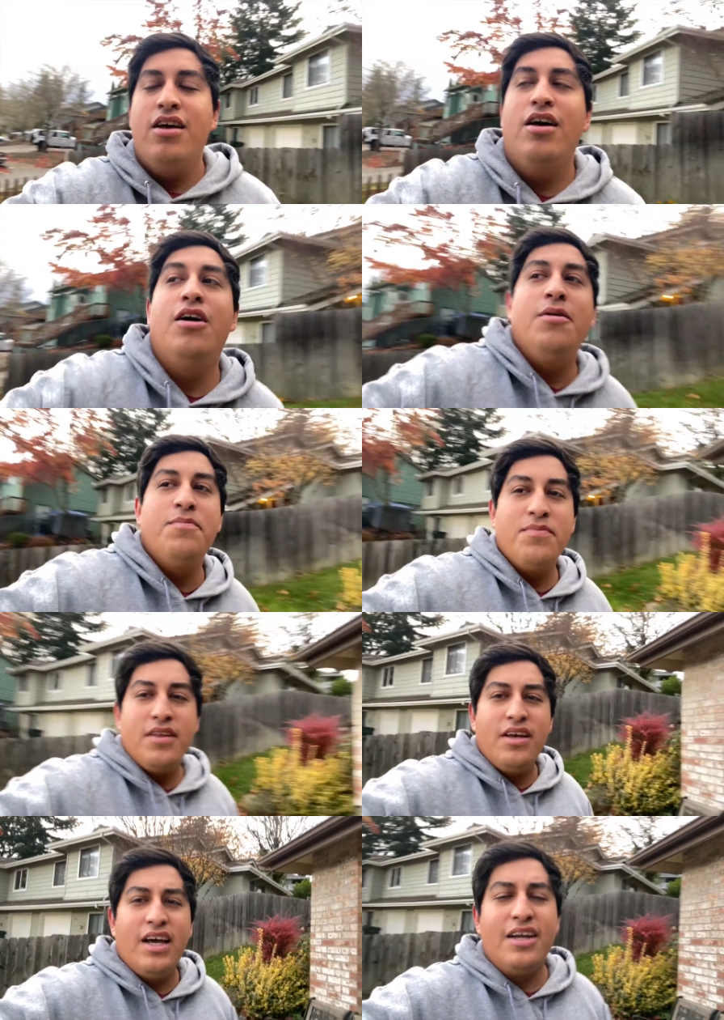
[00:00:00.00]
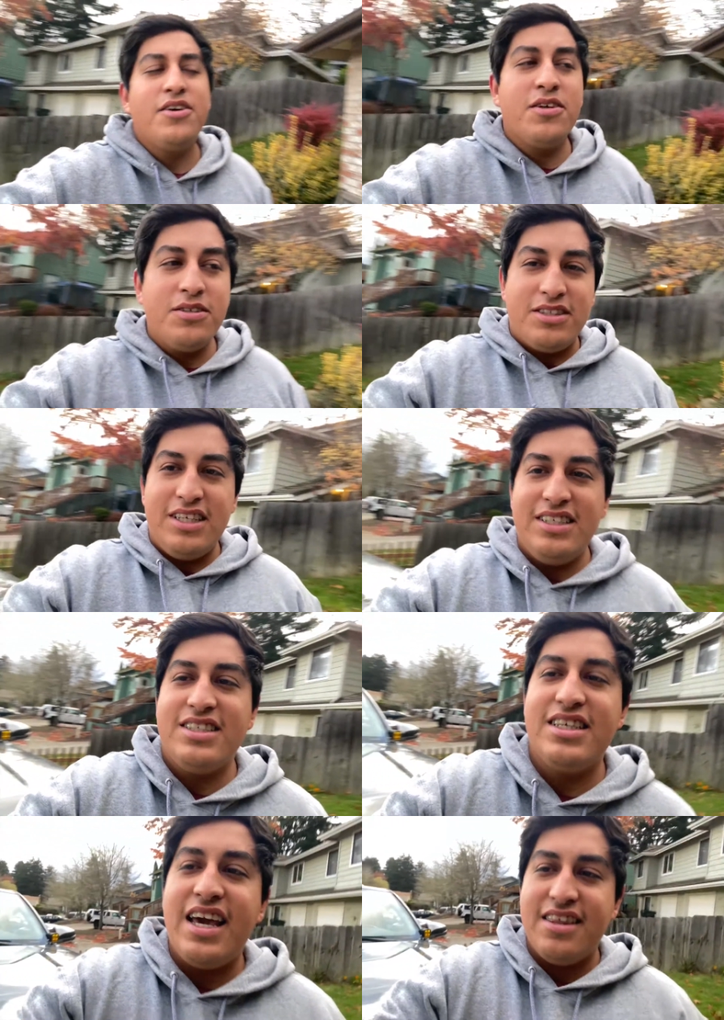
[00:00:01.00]
I know those things
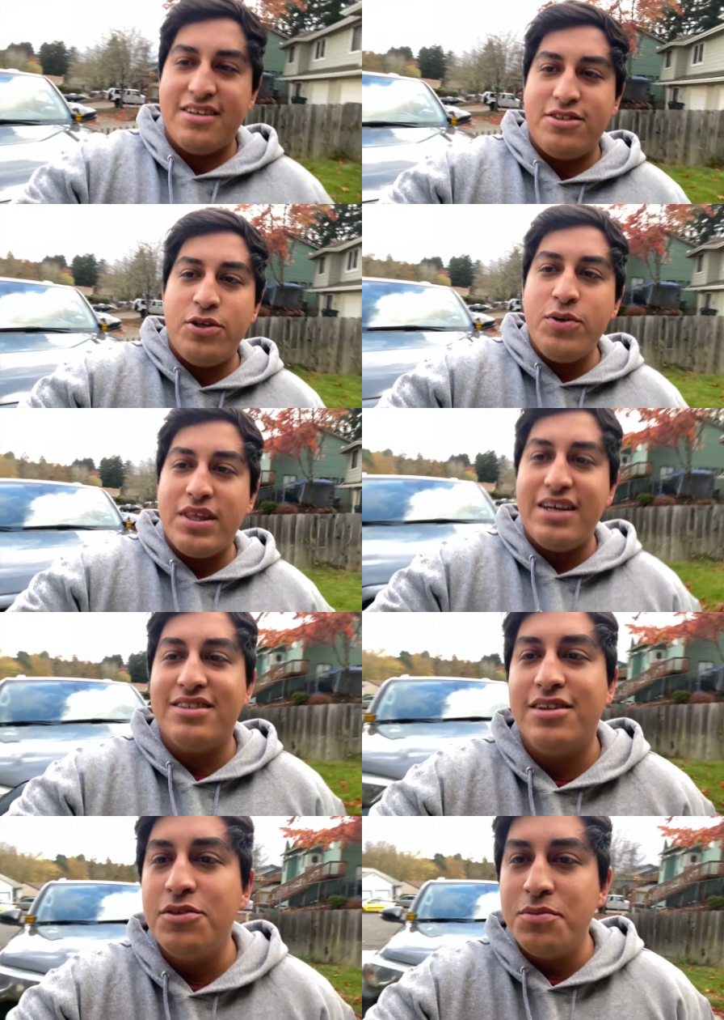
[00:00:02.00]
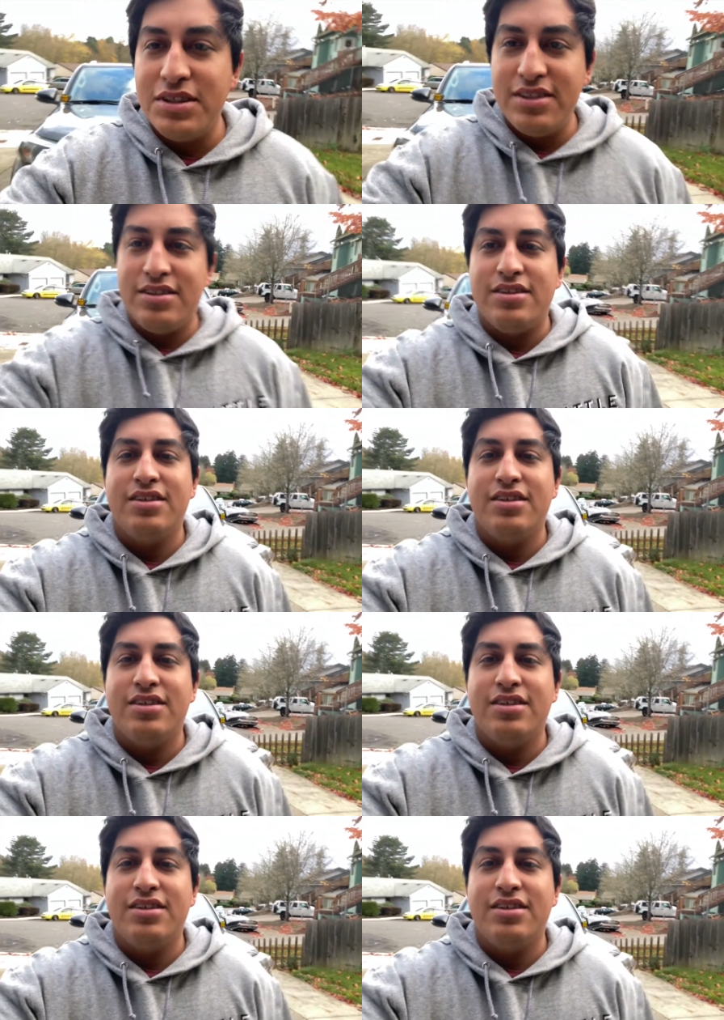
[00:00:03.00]
say they're 2000 lumens.